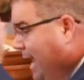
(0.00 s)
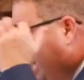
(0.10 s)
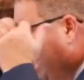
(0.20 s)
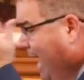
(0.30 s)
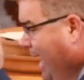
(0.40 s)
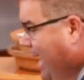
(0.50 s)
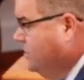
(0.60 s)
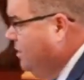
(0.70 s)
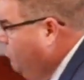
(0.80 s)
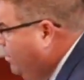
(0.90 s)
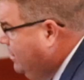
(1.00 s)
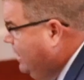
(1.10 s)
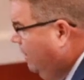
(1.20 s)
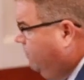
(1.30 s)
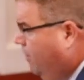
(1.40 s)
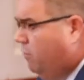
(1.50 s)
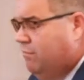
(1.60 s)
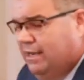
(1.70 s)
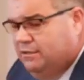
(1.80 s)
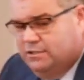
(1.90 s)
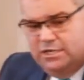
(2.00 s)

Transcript: I, had someone telephone me just the